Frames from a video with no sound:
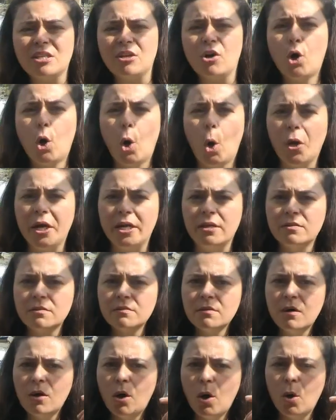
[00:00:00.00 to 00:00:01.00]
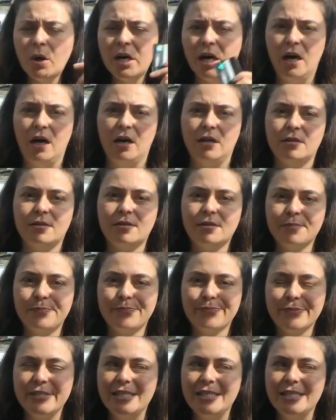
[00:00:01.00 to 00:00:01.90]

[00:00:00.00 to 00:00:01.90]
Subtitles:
and coins or cards?